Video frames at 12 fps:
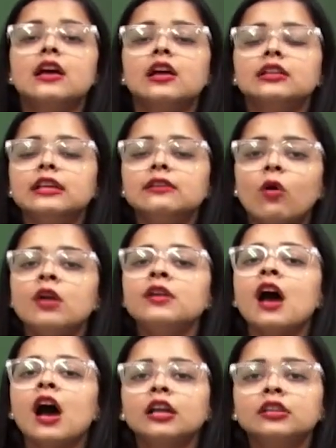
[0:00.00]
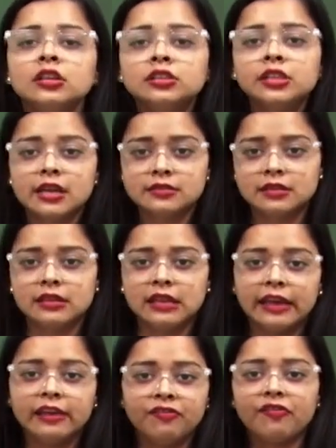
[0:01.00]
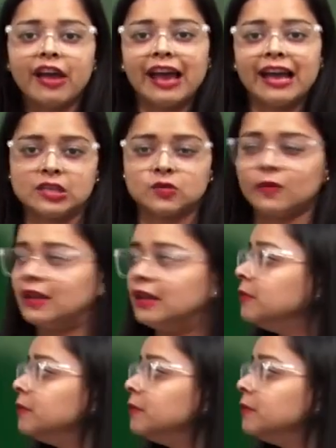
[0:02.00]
they want other things in life as well.